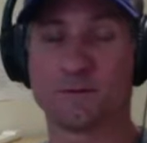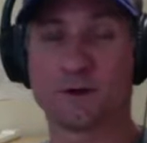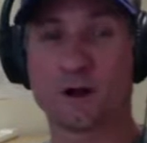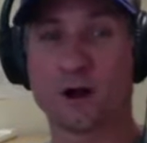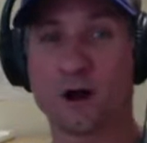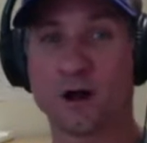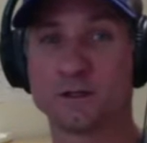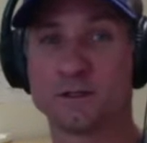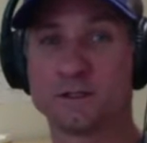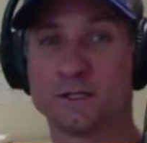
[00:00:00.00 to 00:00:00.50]
a
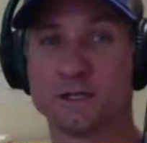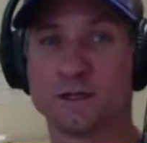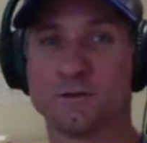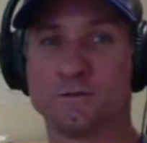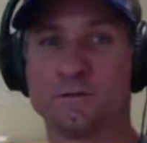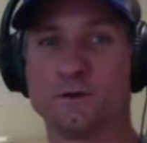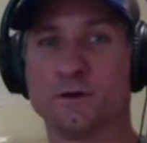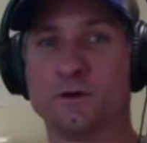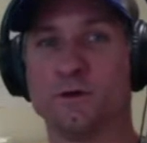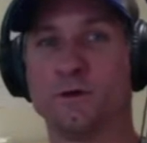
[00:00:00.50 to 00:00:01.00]
Kantian
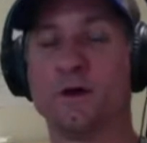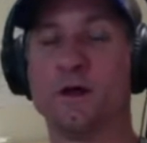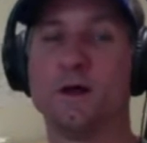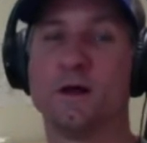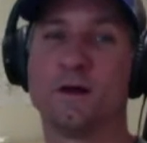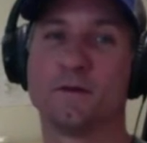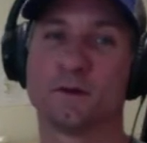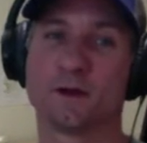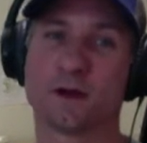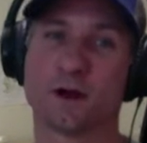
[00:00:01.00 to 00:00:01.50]
view,
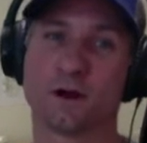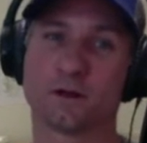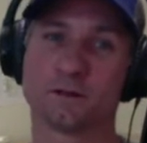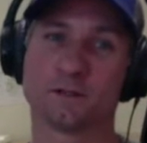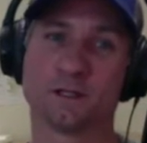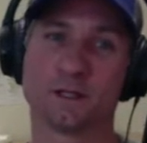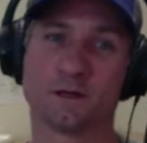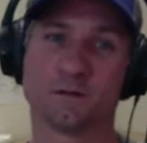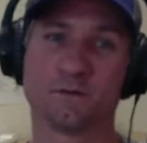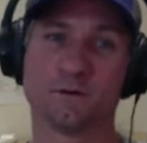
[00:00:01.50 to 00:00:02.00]
the
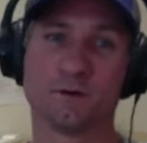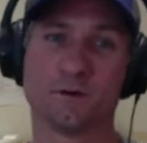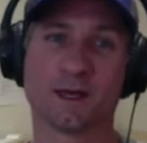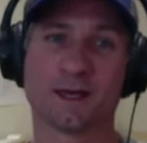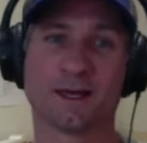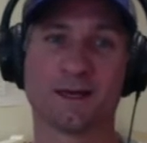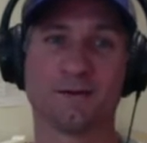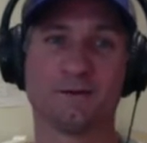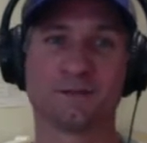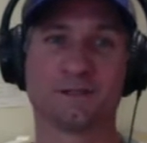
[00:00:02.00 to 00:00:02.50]
Kantian view that
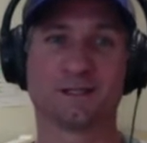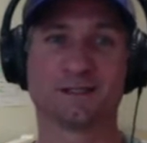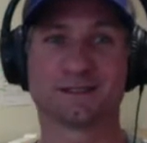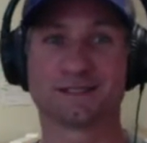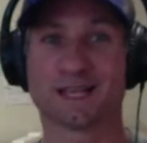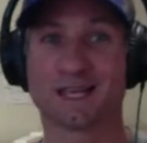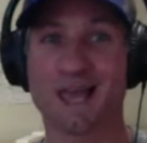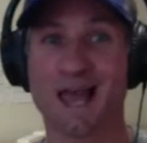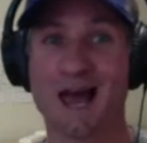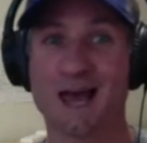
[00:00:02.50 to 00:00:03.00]
gives us
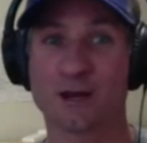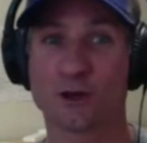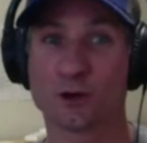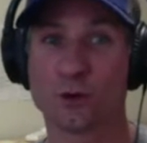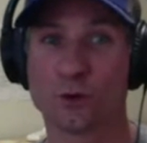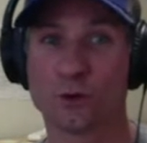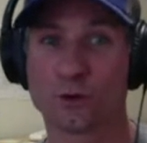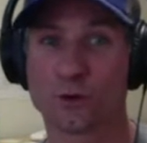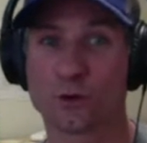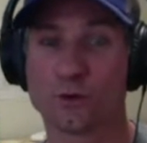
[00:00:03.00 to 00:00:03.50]
the
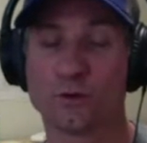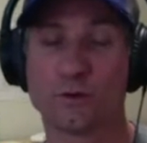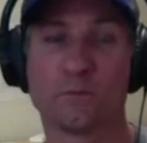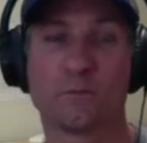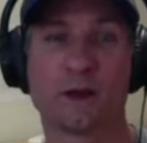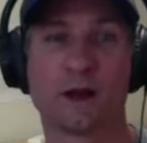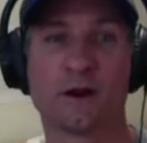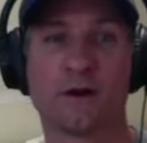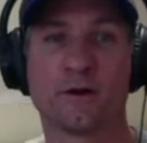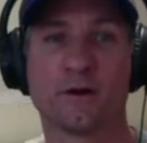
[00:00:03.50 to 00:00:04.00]
categorical
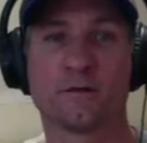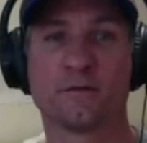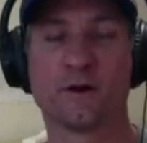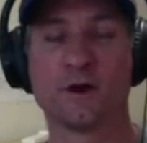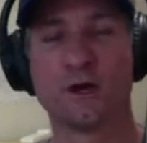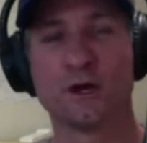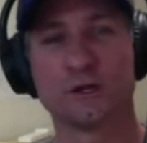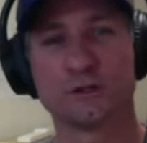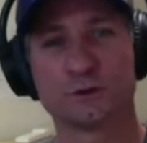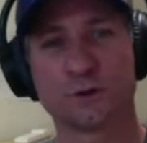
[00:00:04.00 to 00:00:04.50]
imperative.
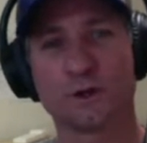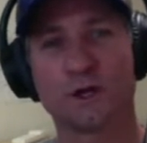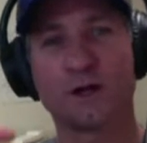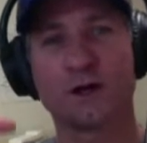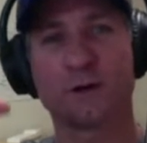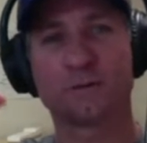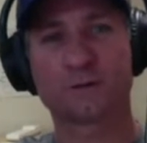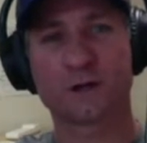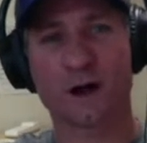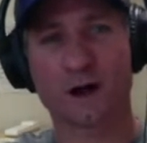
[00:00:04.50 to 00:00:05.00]
So
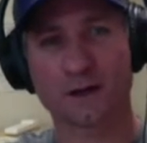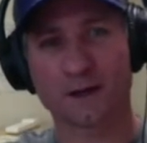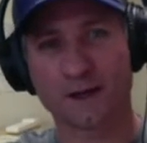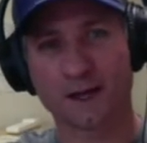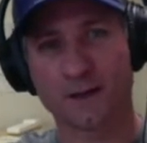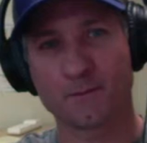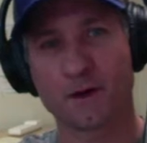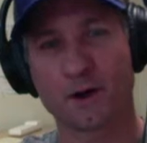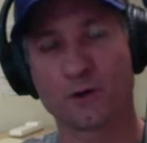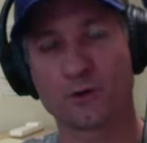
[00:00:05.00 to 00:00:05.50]
here I'm
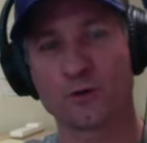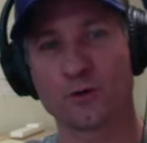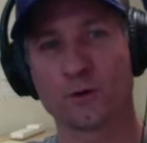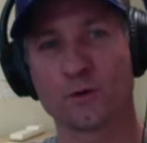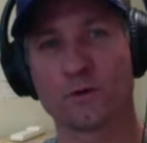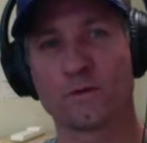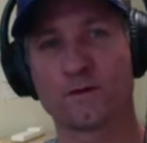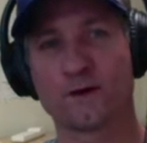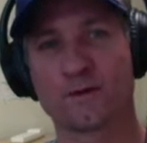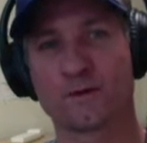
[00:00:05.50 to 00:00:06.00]
talking about
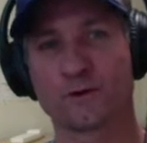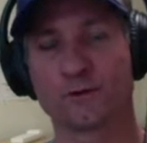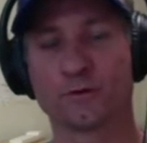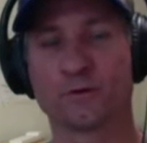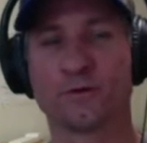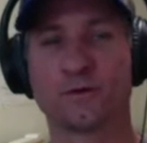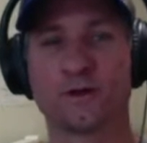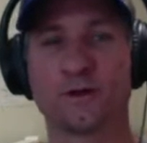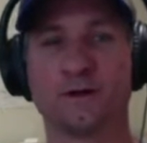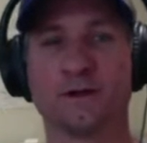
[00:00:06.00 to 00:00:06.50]
normative ethical
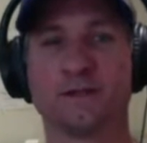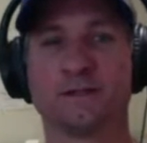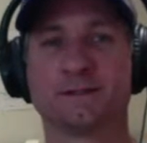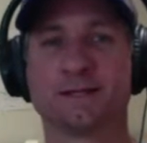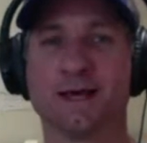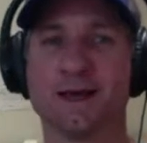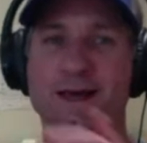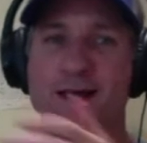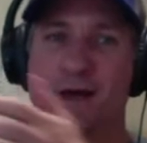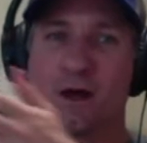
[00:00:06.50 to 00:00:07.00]

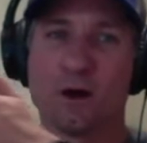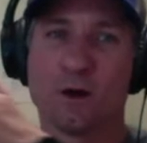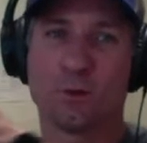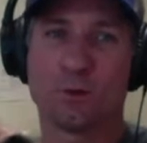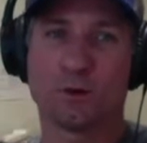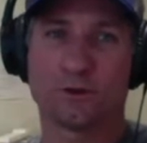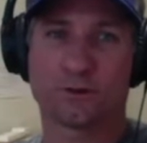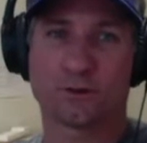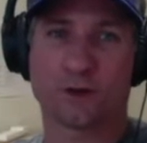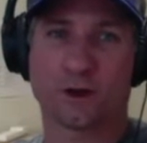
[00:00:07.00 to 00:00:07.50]
theories.
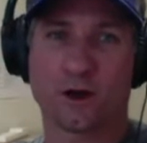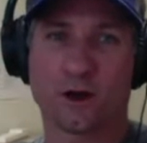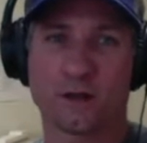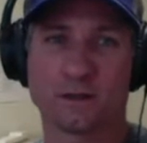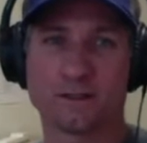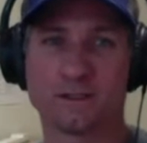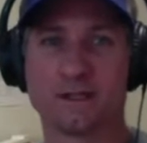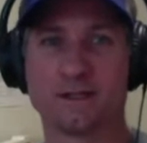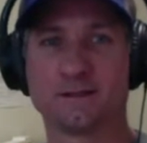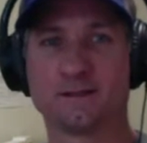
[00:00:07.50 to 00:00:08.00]
With the
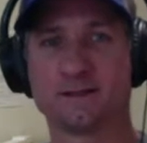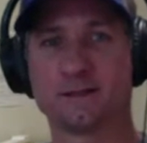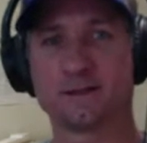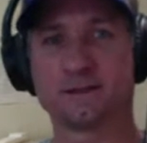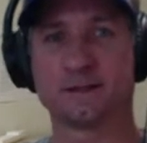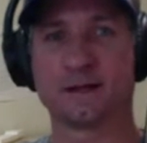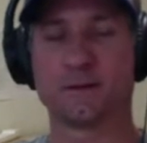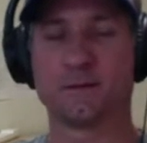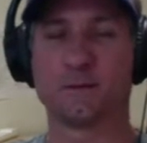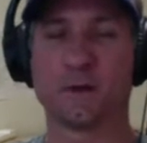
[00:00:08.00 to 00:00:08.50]
Kantian
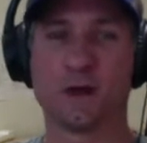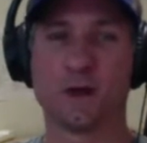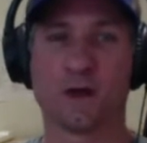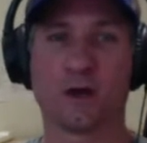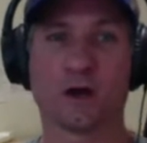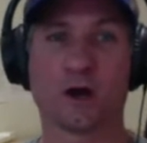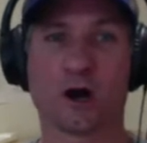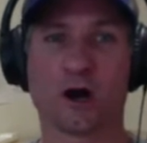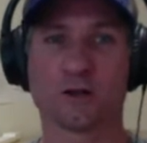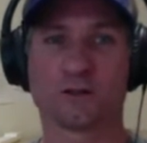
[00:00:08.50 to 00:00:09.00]
system,
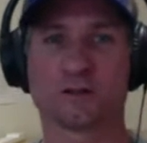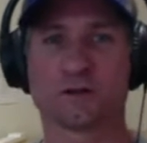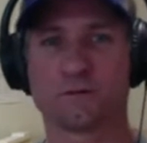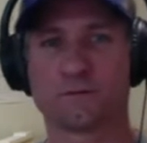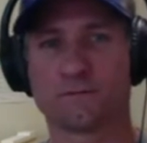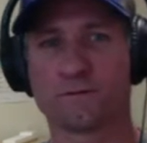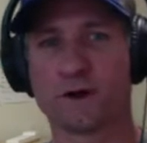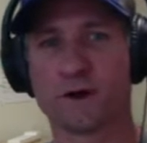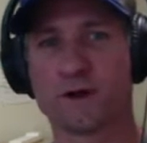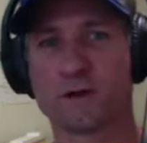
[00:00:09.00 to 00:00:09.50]
Kant's
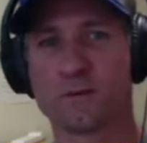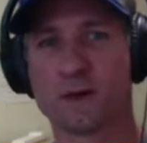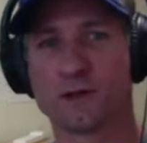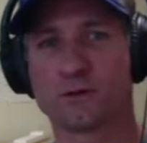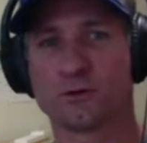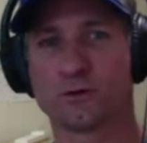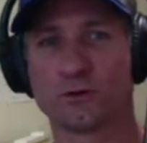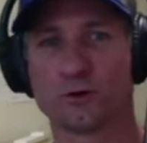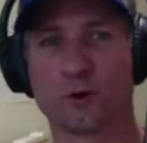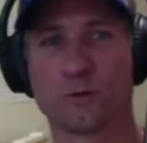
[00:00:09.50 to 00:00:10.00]

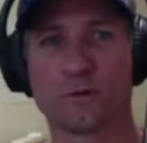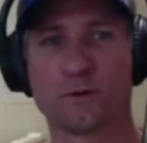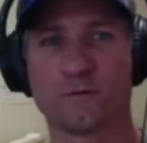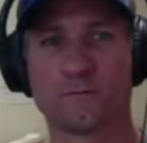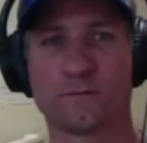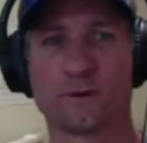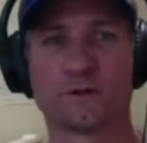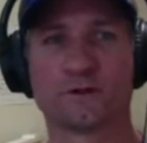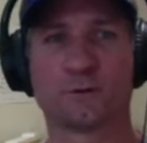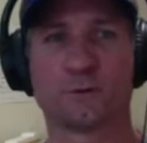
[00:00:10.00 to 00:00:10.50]
fundamental normative
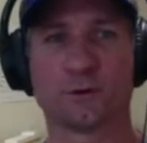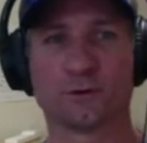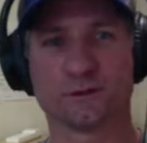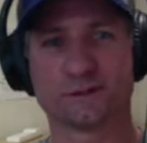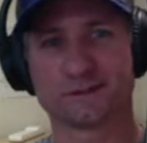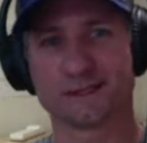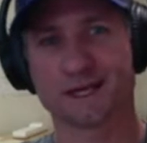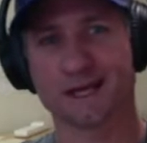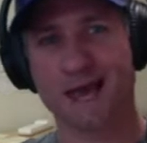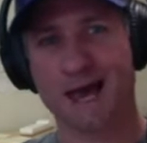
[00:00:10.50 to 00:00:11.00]
principle
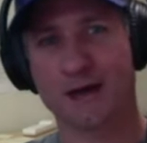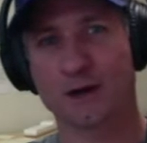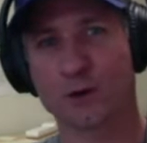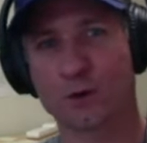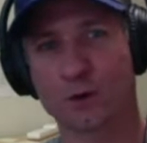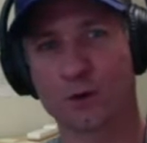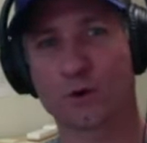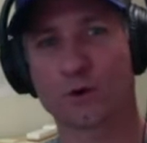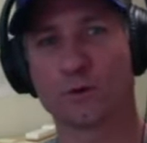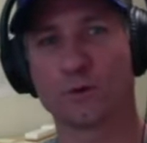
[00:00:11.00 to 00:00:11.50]
is the
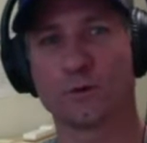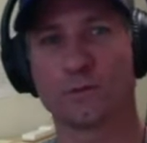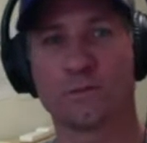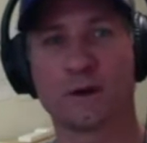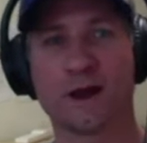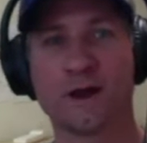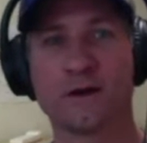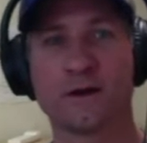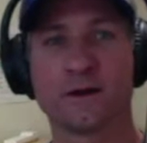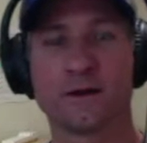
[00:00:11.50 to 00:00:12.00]
categorical
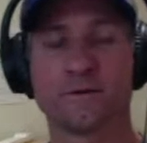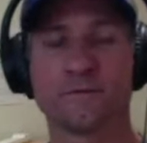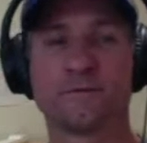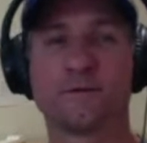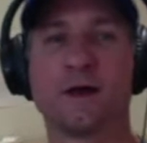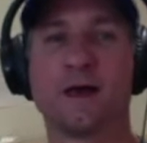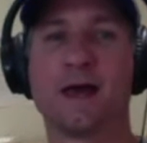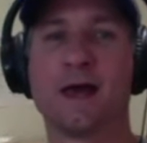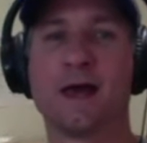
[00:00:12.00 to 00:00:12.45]
imperative.